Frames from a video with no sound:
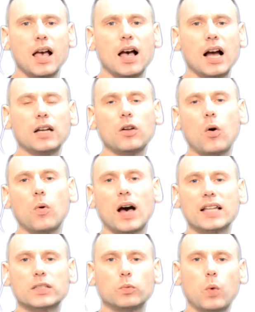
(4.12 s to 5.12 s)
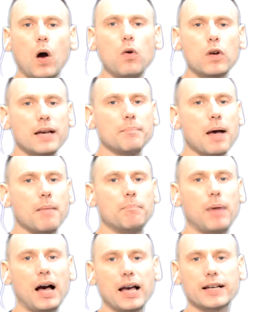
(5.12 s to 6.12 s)
Hello and welcome
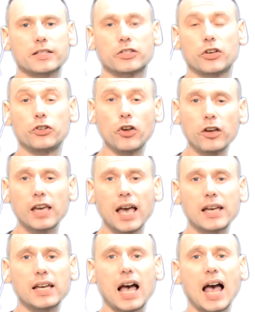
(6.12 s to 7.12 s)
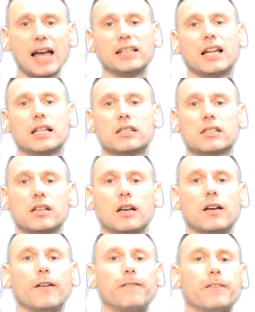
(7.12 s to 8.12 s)
back to UK Highland
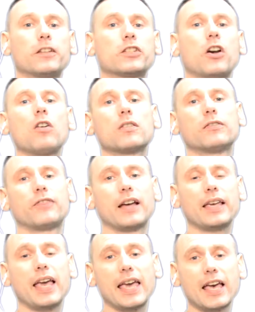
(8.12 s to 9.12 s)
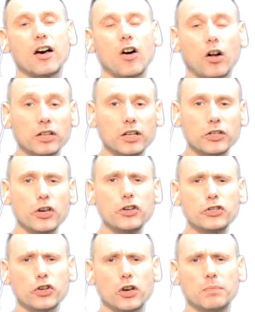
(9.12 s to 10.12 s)
Photography here on YouTube,